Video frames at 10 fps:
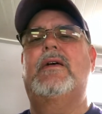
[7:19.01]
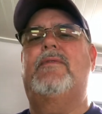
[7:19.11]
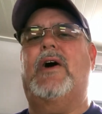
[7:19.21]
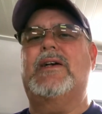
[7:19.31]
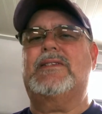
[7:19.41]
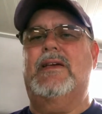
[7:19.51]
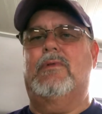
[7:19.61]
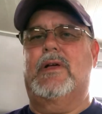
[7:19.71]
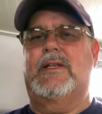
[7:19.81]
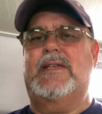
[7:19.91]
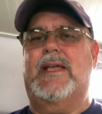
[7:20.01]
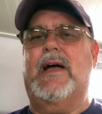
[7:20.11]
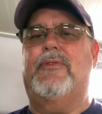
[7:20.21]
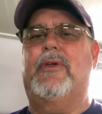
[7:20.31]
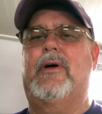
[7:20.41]
faucet. We're going to take
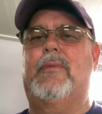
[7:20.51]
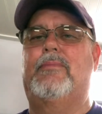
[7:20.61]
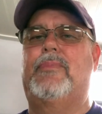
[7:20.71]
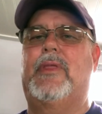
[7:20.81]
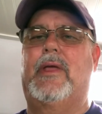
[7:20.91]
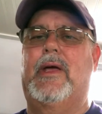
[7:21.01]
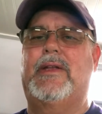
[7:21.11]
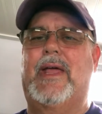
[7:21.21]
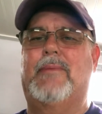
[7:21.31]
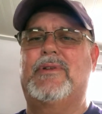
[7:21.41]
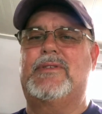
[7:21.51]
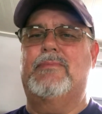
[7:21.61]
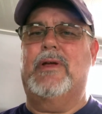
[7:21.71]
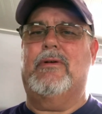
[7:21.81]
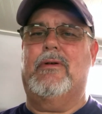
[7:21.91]
out the damaged
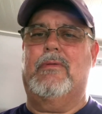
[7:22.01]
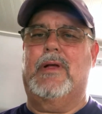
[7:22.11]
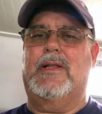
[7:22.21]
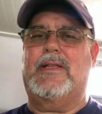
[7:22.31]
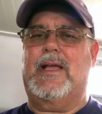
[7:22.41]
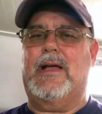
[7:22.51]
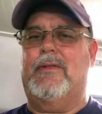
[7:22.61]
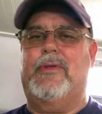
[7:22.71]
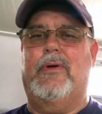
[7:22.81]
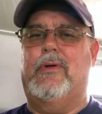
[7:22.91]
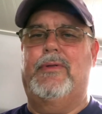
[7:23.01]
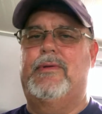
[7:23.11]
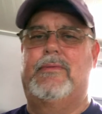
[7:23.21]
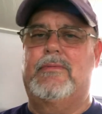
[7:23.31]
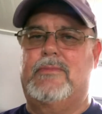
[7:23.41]
mirror. We're going to take out the
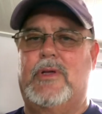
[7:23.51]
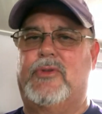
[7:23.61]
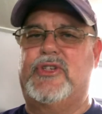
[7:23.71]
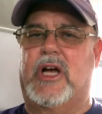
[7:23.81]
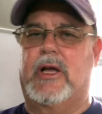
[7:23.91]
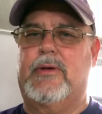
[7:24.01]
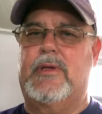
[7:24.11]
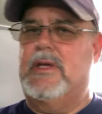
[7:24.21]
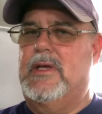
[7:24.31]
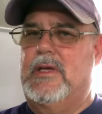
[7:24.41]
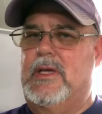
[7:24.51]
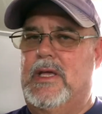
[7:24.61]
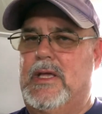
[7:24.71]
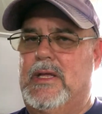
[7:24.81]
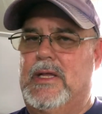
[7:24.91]
old junk,
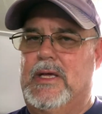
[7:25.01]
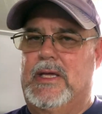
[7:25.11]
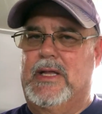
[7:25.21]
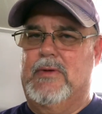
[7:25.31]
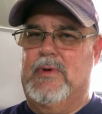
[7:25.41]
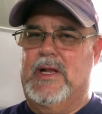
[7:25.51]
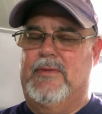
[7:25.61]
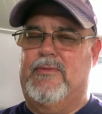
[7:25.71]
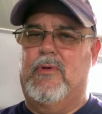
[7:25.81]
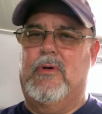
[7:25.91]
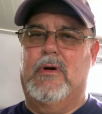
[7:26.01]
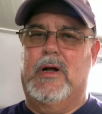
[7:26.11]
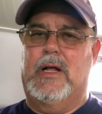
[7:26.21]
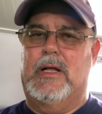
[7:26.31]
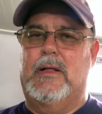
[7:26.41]
and get it ready
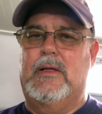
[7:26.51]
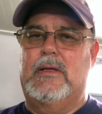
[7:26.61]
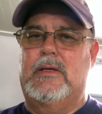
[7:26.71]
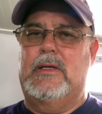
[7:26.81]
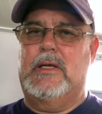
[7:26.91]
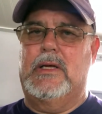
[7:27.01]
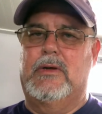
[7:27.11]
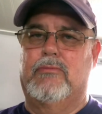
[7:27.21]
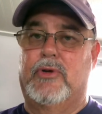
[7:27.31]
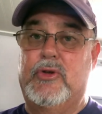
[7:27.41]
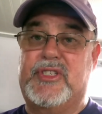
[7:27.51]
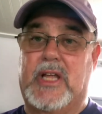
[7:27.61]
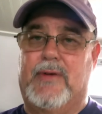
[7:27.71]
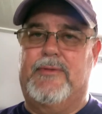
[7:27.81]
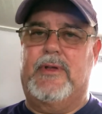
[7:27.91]
for new
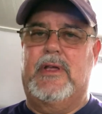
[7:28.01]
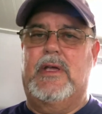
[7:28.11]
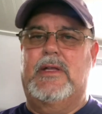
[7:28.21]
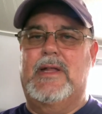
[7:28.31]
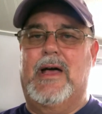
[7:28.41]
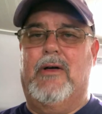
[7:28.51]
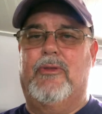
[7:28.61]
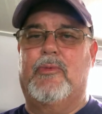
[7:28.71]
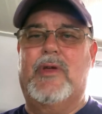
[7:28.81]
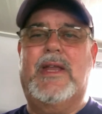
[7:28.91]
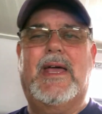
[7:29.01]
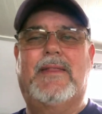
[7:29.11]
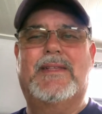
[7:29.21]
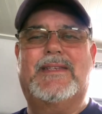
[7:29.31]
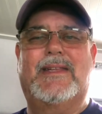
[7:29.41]
stuff. Now the marine
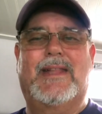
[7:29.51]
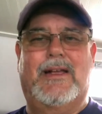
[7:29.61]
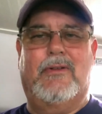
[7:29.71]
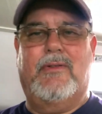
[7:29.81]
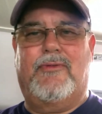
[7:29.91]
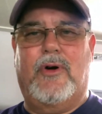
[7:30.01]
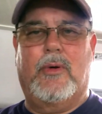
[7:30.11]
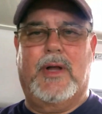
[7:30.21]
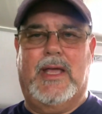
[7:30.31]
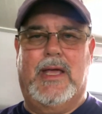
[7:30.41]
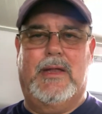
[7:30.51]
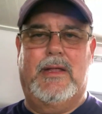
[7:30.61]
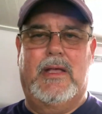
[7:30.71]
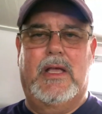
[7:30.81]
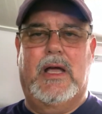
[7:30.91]
head that's in there, in the forward head,
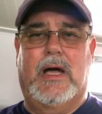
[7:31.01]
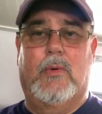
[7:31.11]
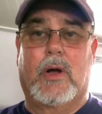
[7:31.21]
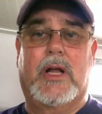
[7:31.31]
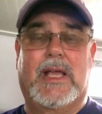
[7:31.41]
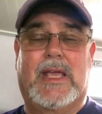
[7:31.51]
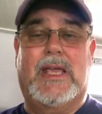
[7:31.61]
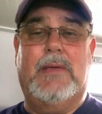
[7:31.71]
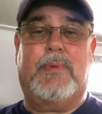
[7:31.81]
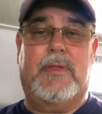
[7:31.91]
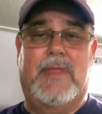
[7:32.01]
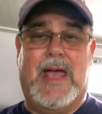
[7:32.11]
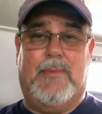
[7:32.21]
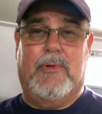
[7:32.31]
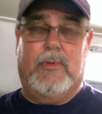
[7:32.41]
we're going to keep that,